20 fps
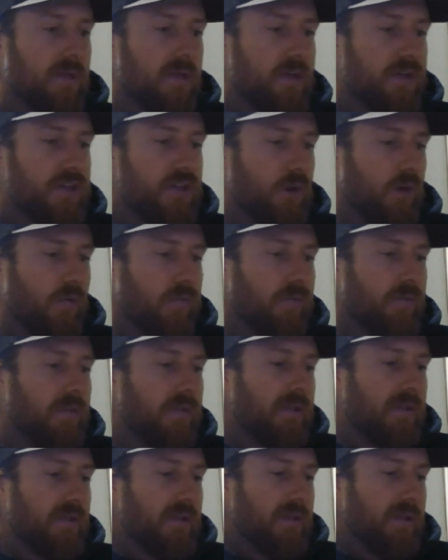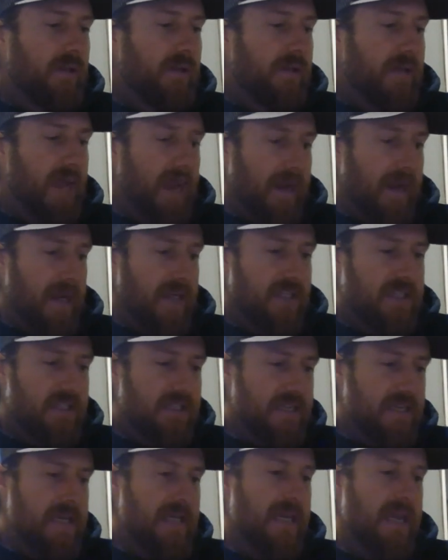So yeah, guys,
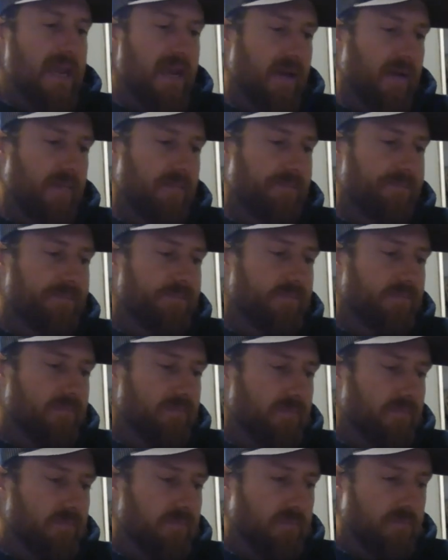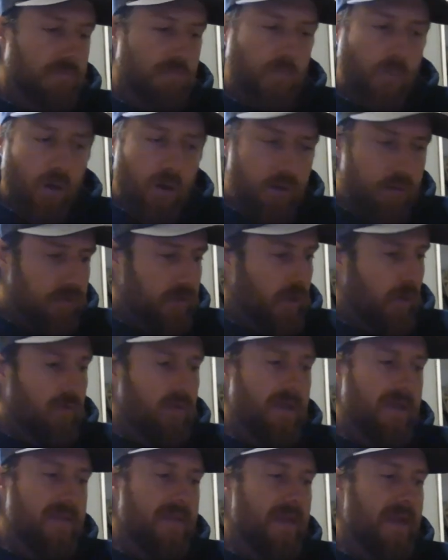seek Him. Don't
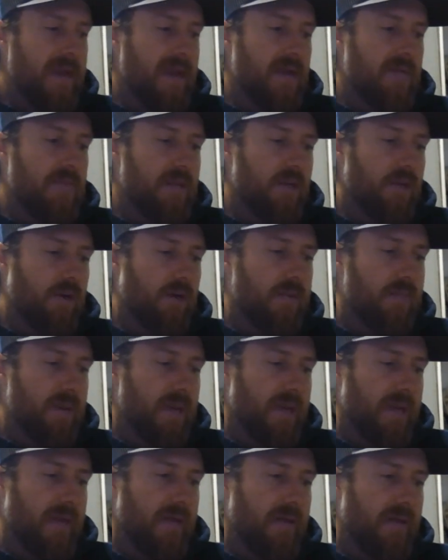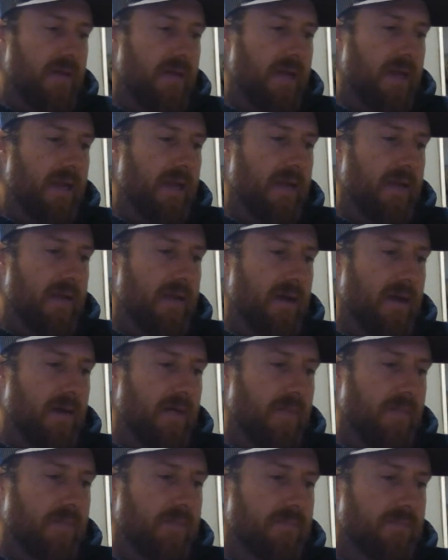let that enemy creep in. And
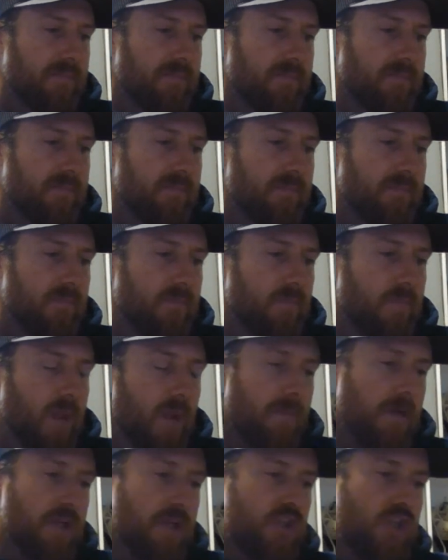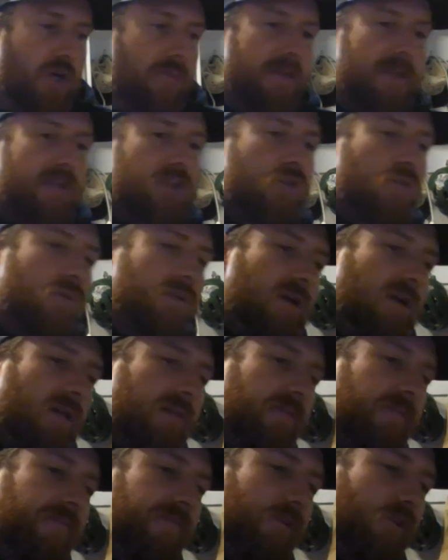I'm going to jump into
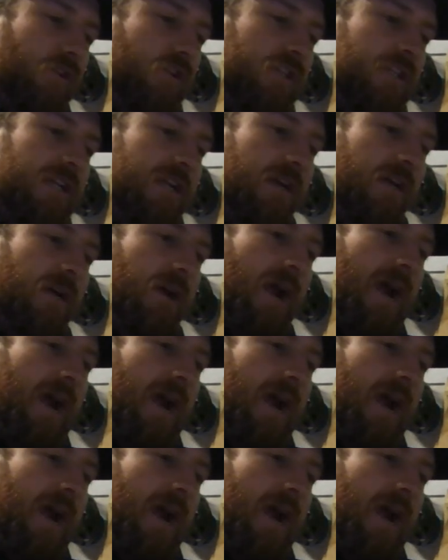another verse here,